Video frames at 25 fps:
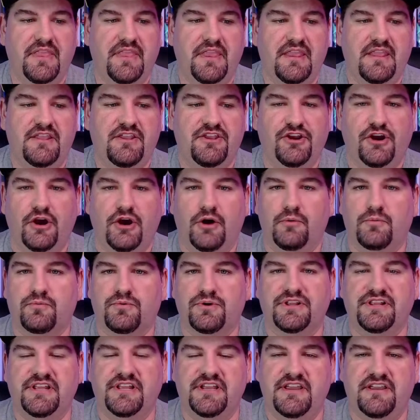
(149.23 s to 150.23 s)
You know,
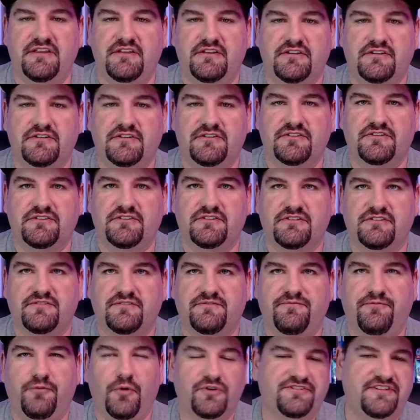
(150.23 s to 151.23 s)
really
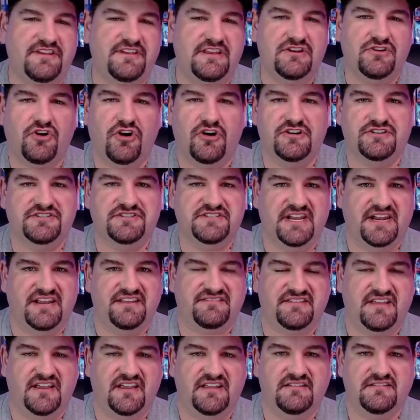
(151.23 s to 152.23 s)
14 cards that I
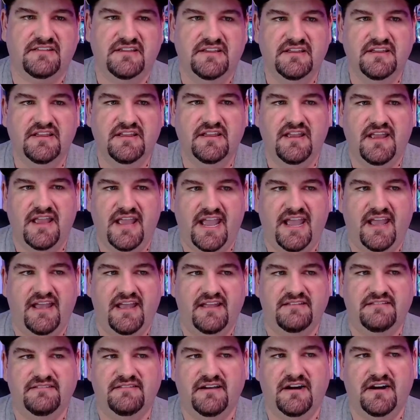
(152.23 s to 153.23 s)
sent,
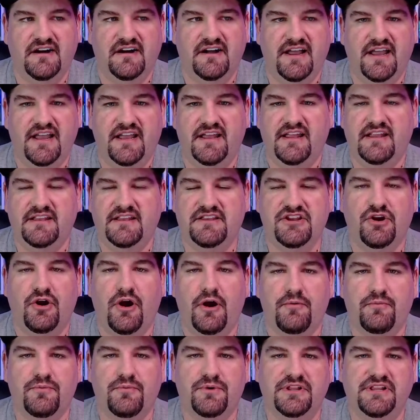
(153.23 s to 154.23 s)
and you know, I
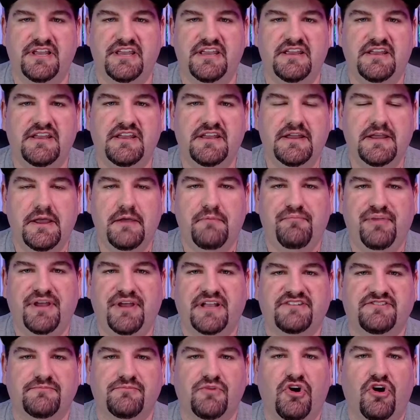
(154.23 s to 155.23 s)
really
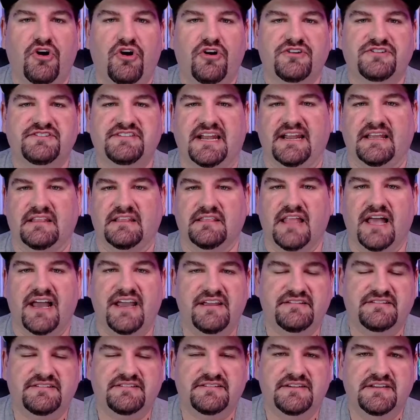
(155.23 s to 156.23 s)
picked some cards that I
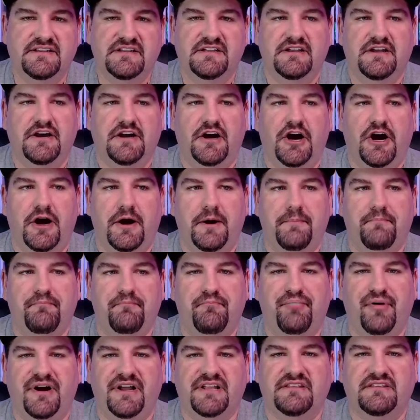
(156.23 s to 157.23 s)
liked,
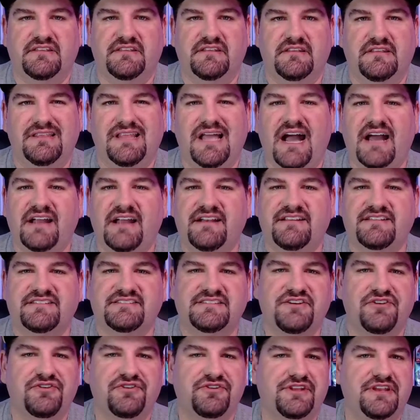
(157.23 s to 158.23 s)
but not
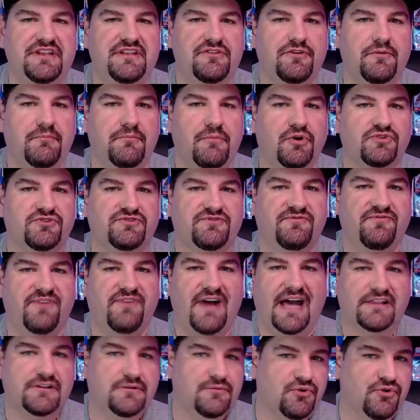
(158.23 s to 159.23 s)
necessarily the most
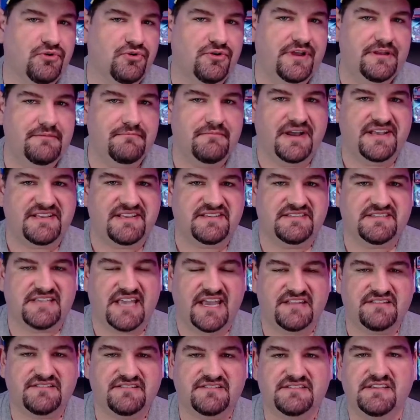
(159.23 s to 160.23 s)
valuable in my
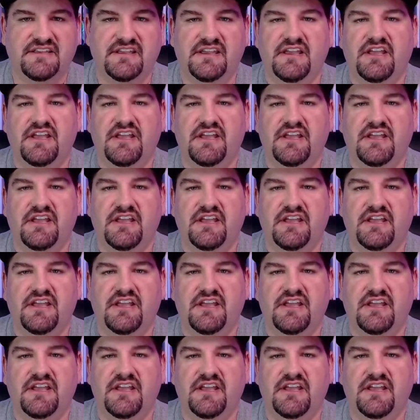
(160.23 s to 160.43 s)
sets.